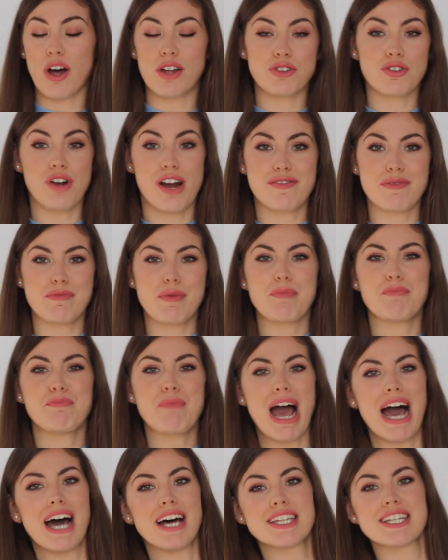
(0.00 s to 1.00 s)
driving me
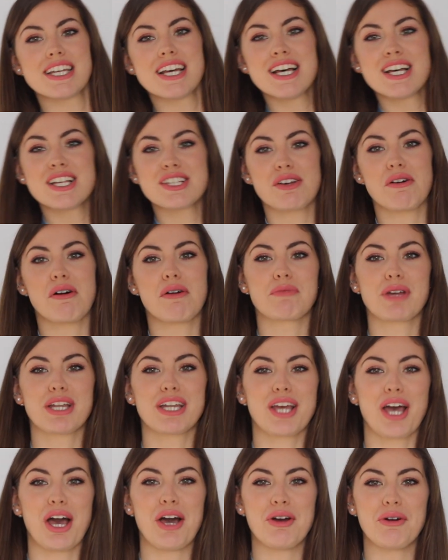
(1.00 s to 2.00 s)
mad, so I'm gonna
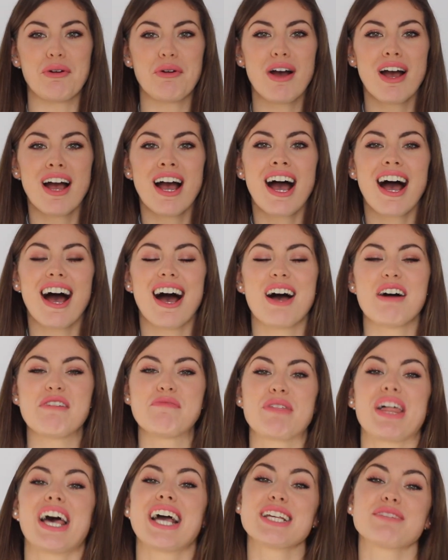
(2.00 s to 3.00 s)
go. But
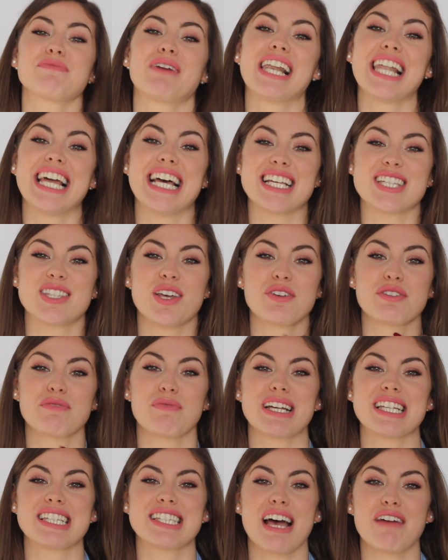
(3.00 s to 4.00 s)
that is my list. Those are
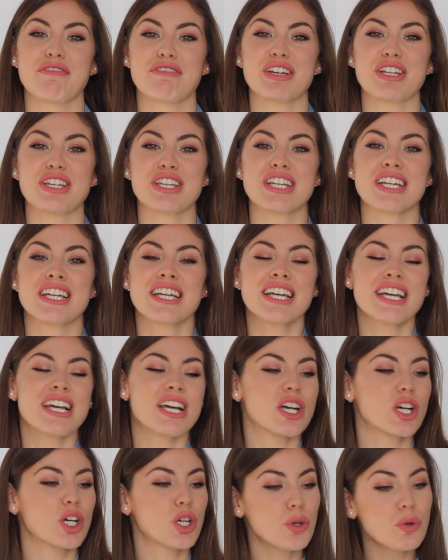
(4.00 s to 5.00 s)
my 7
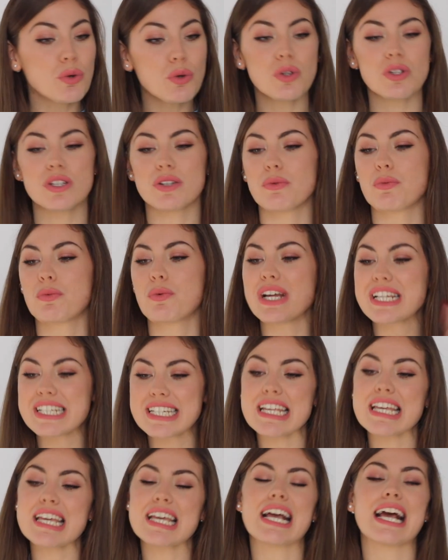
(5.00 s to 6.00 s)
cool,
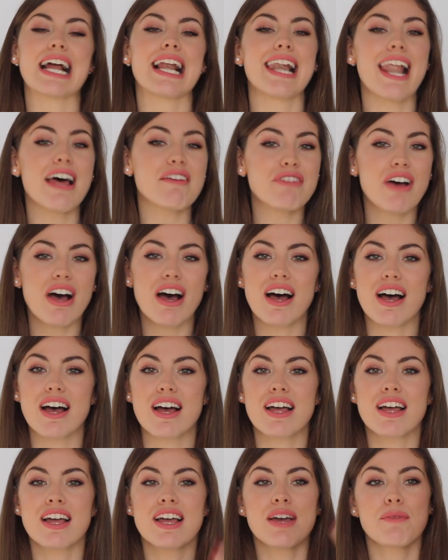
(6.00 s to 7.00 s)
witty, clever,
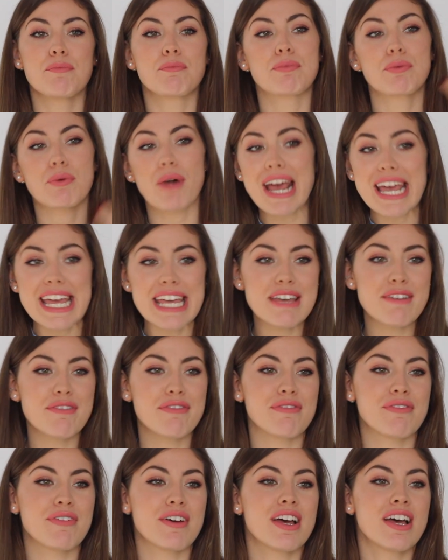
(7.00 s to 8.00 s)

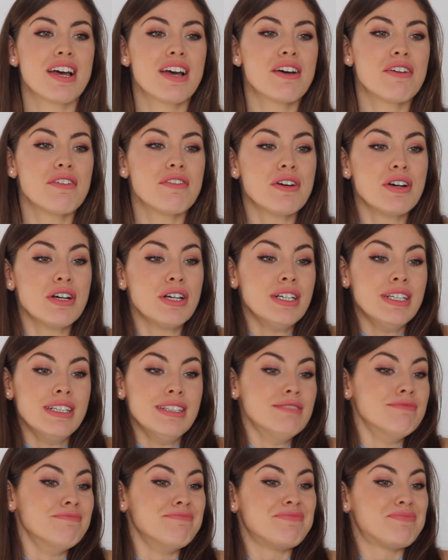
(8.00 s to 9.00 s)
brave,
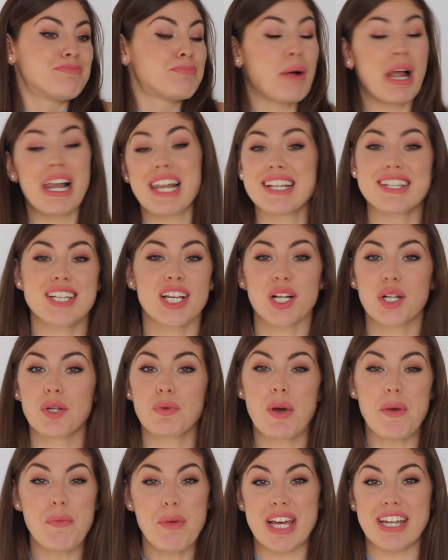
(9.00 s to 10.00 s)
political
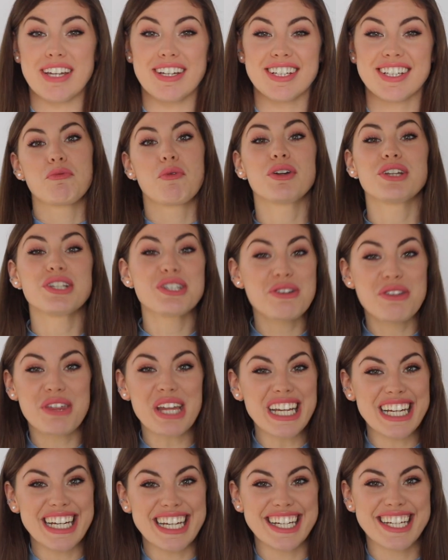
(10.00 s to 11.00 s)
women. What did you
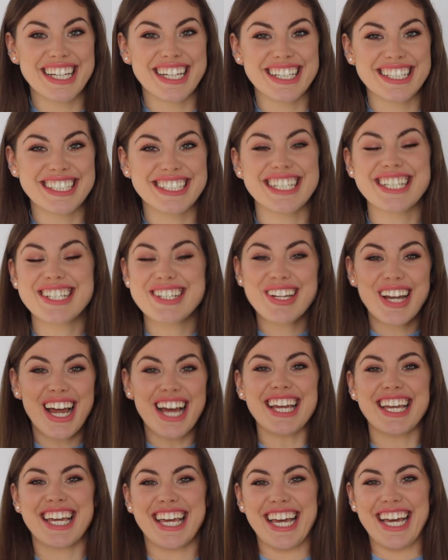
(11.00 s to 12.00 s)
think? Did you
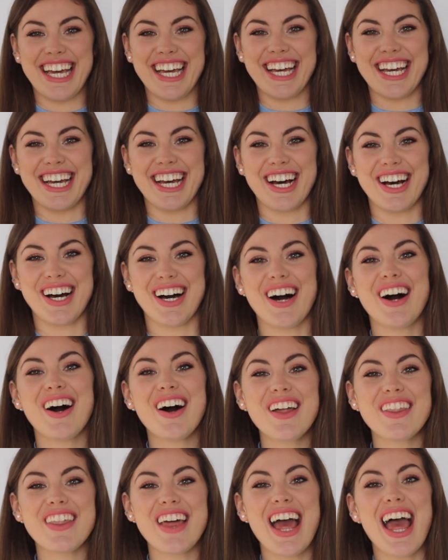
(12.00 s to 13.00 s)
like it?
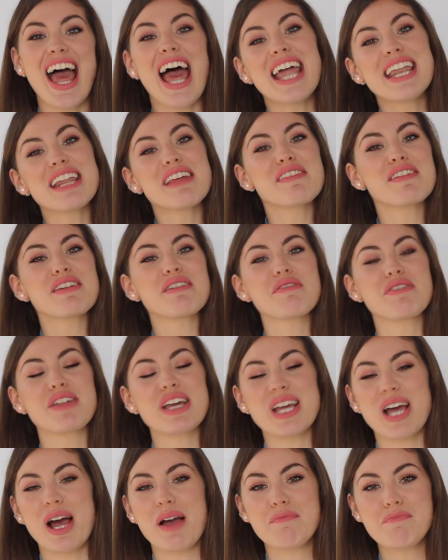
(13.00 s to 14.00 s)
Are there any that you
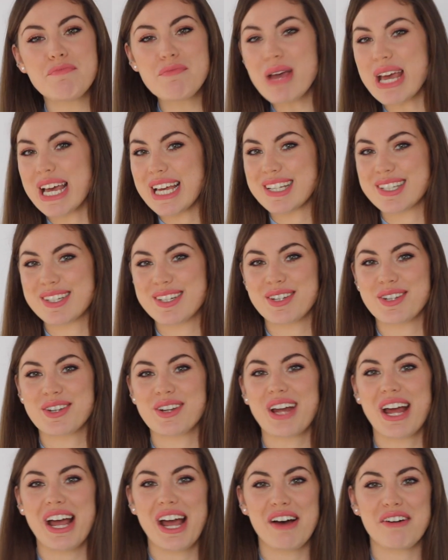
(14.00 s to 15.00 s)
think I missed? Should
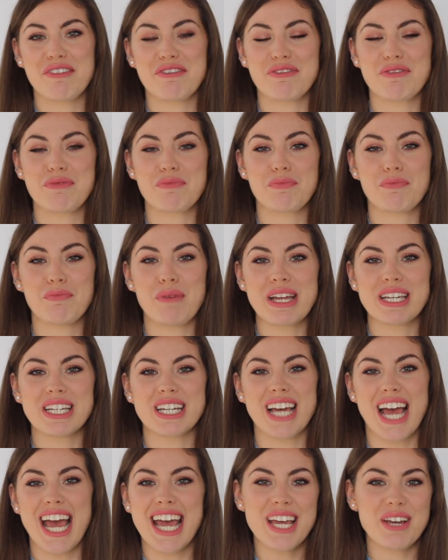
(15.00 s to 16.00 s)
I have made
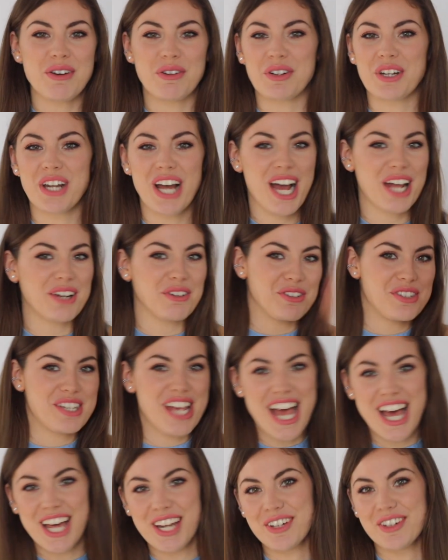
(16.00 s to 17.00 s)
it 8 or 9 or
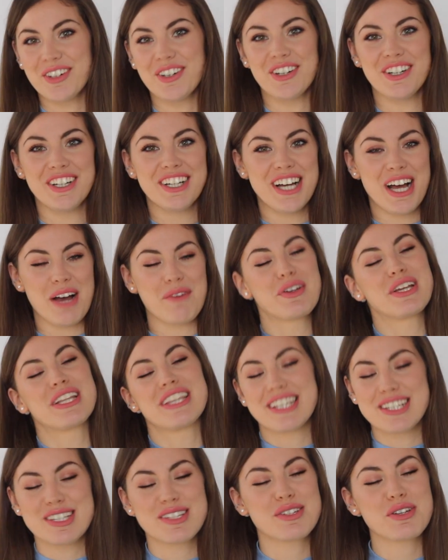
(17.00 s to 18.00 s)
10 or, I mean,
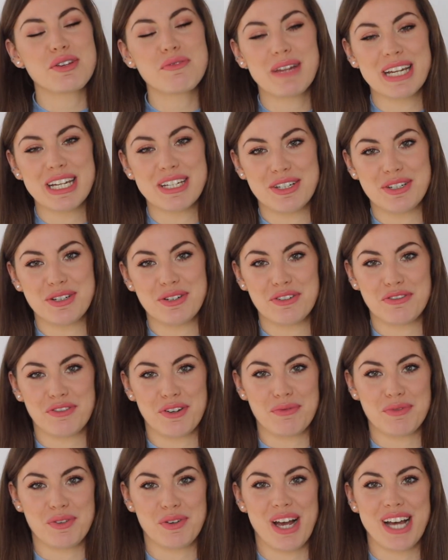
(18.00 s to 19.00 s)
there's too many to choose
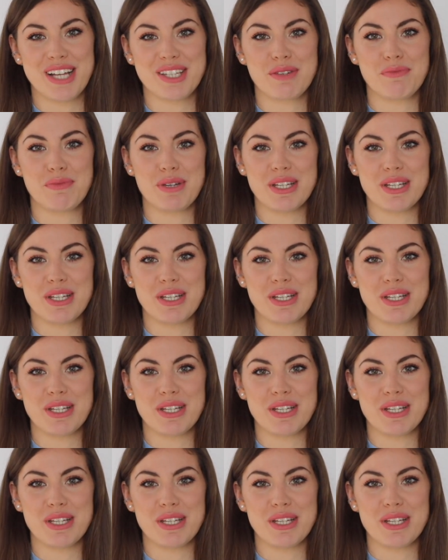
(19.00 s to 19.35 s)
from, so I had to